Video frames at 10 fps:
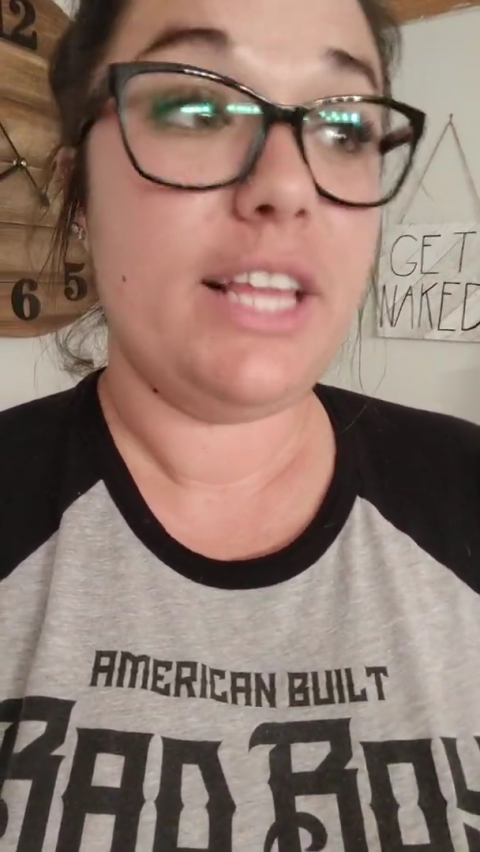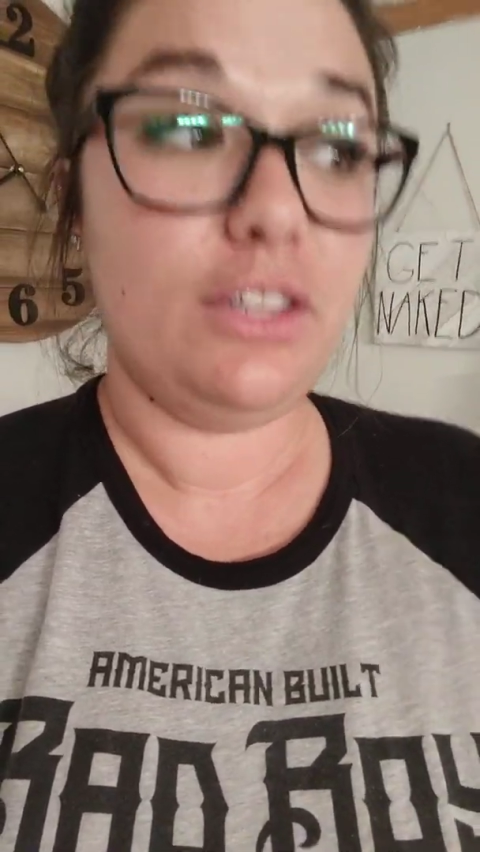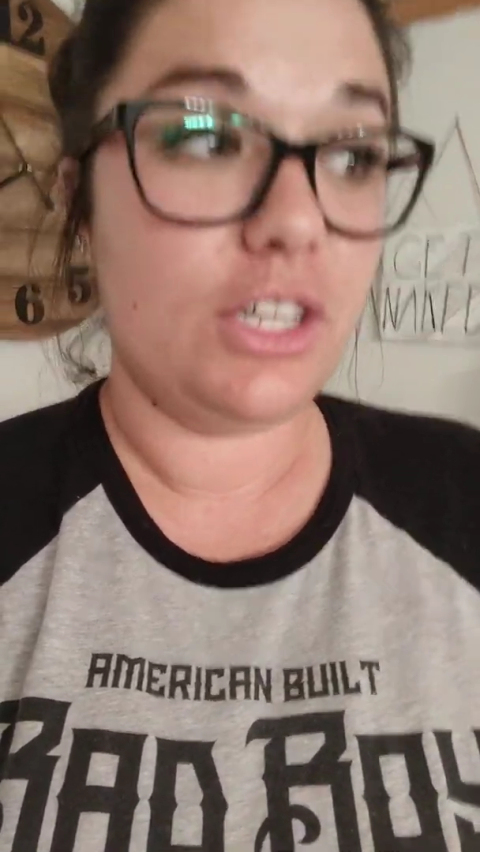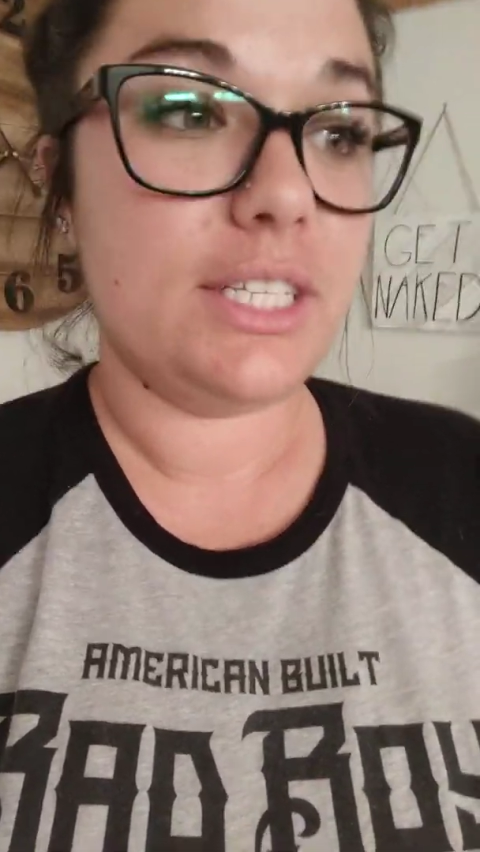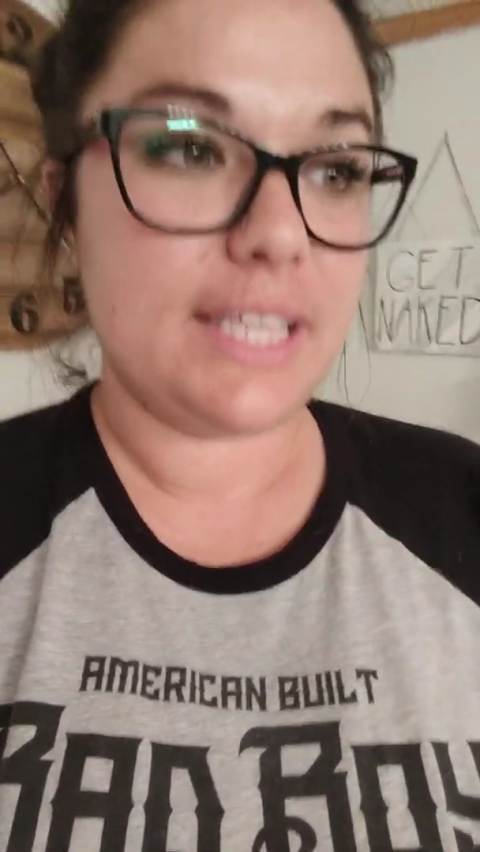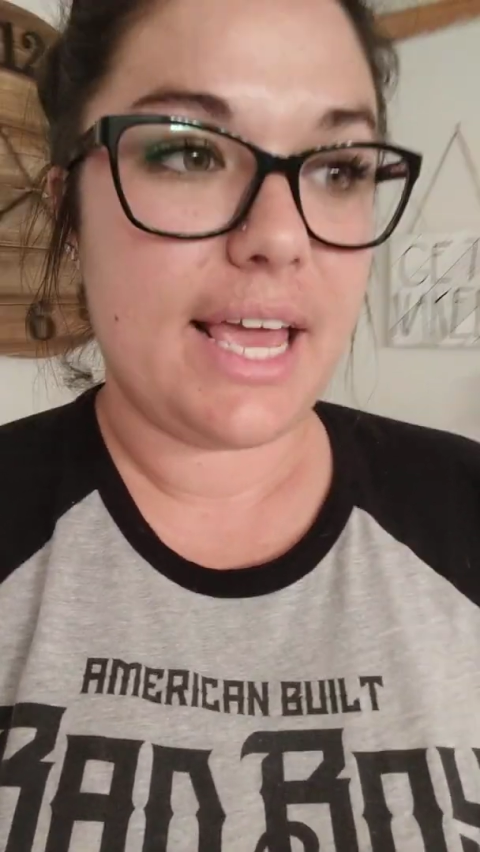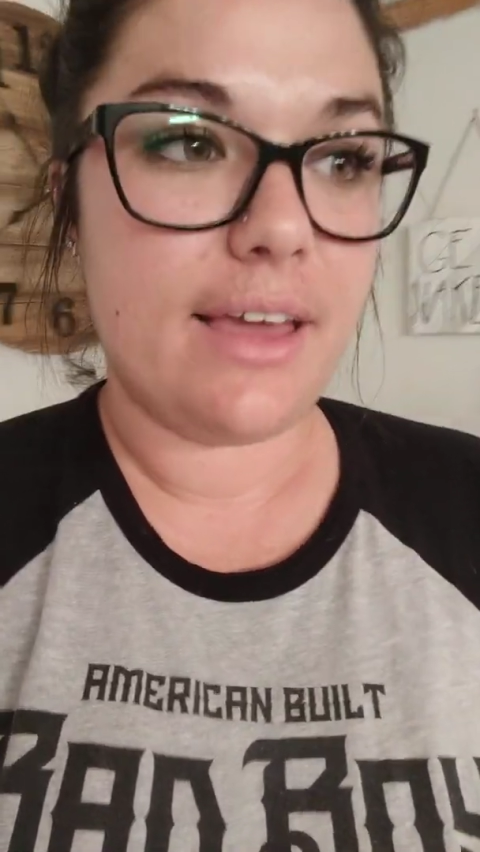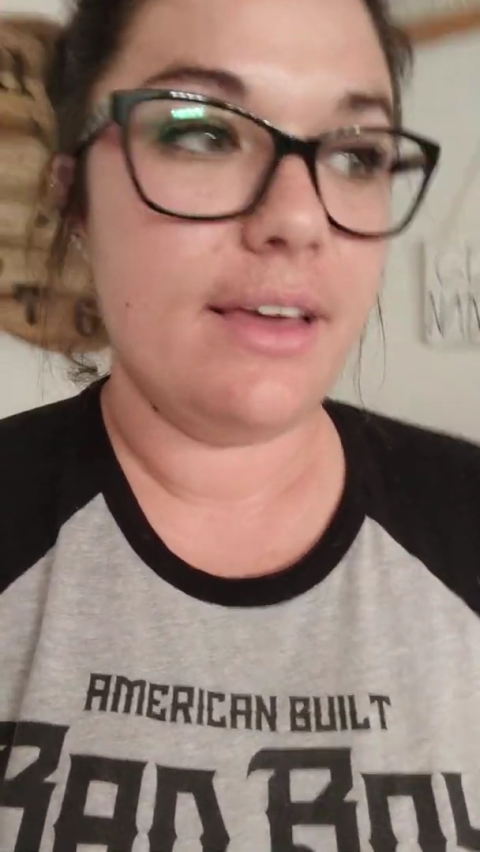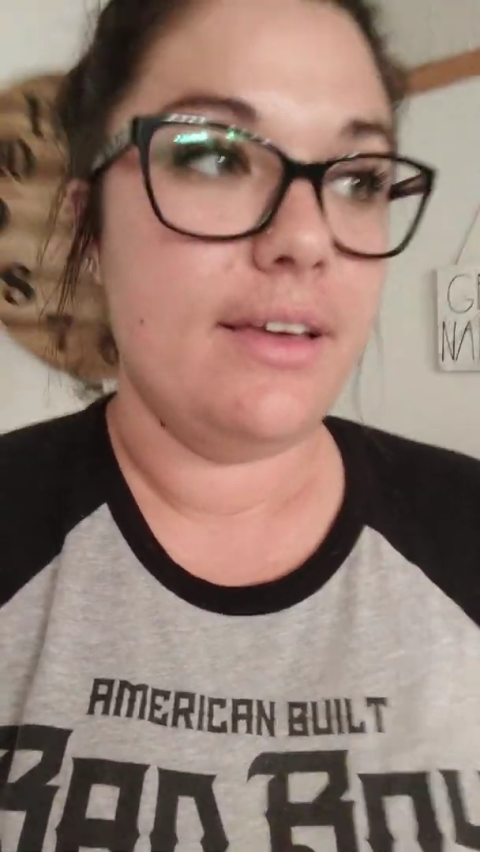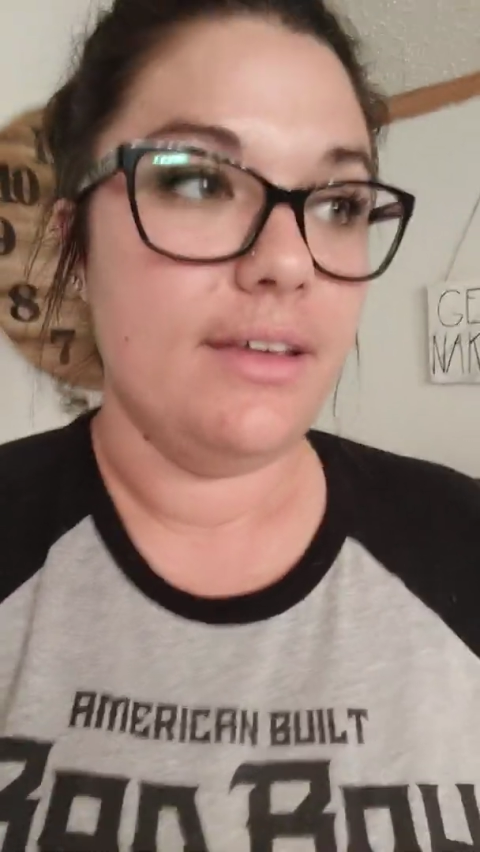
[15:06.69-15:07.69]
It looks
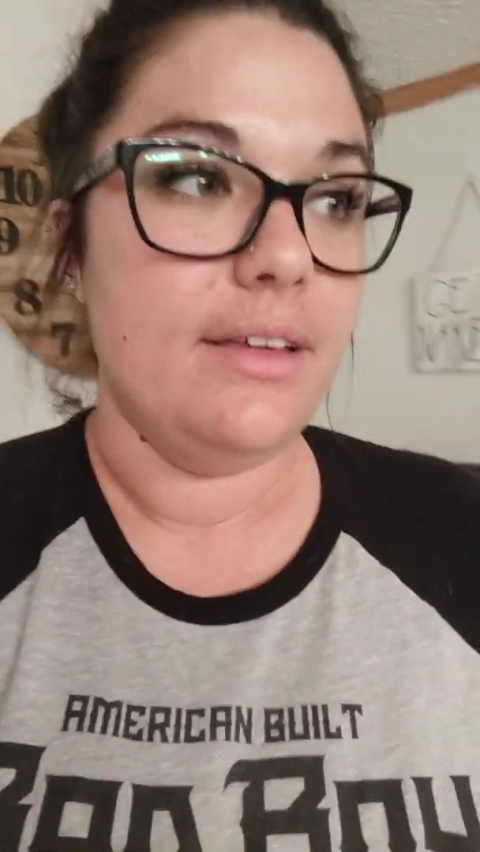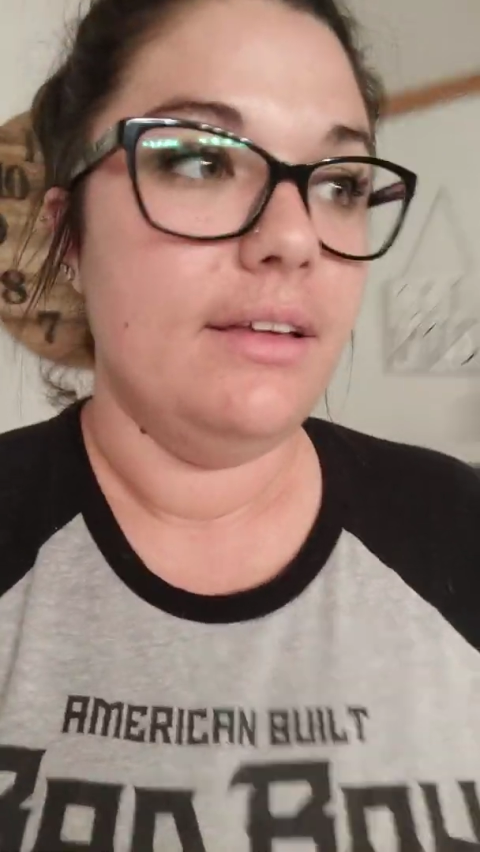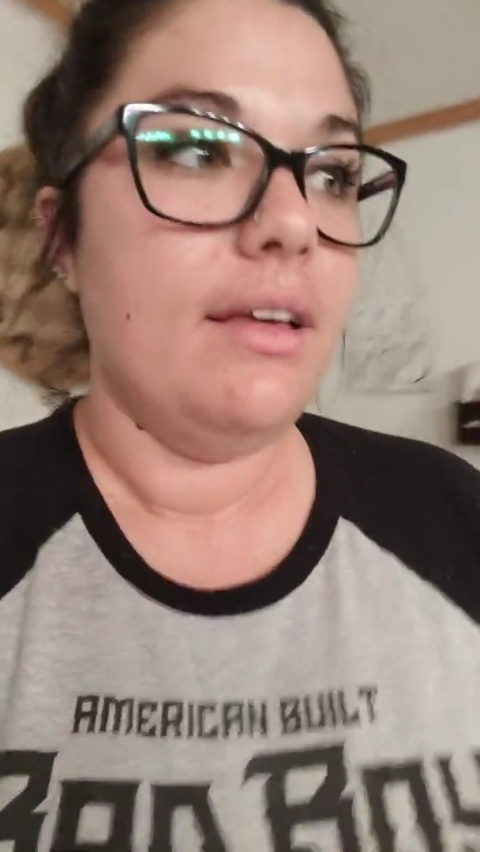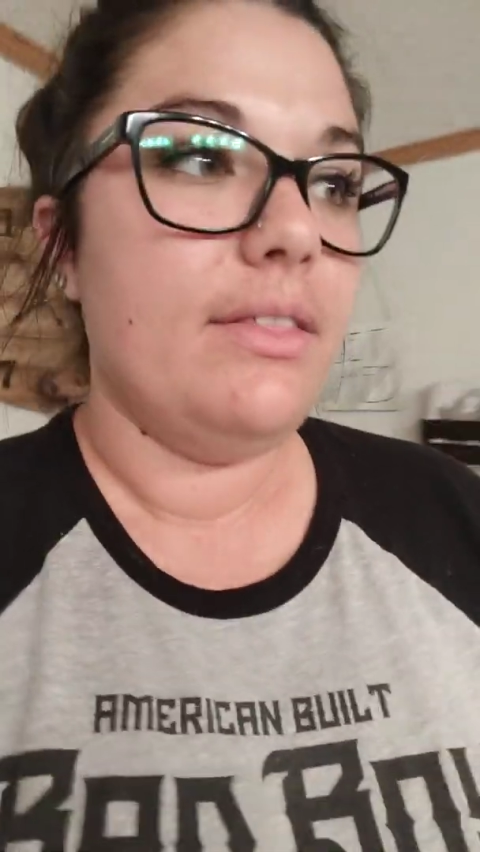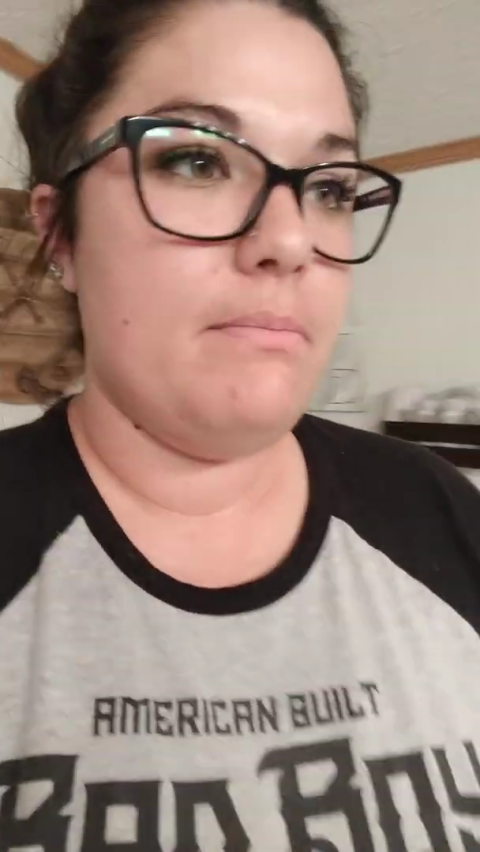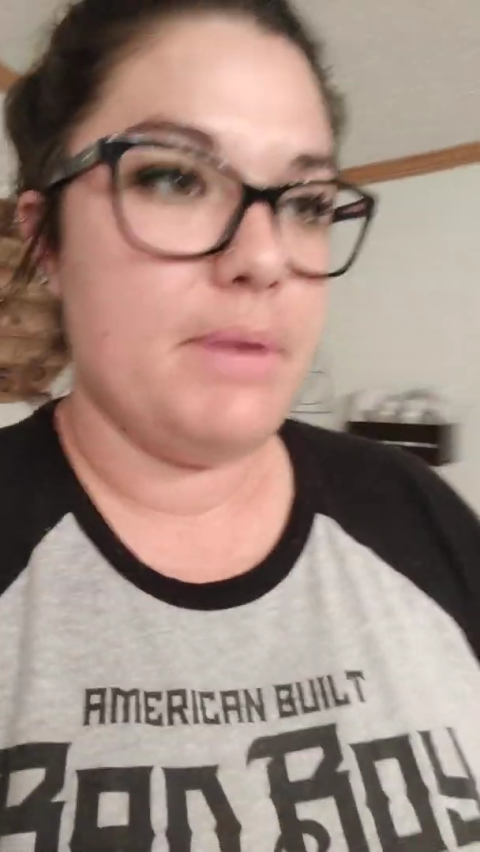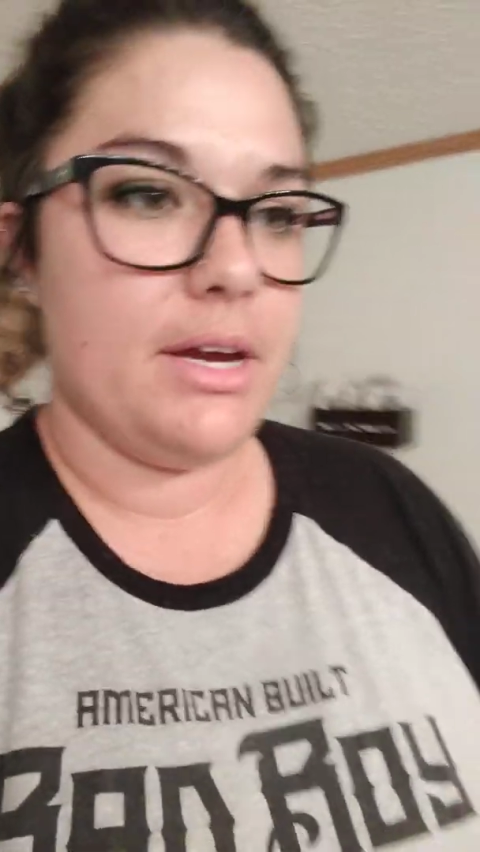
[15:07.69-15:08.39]
like the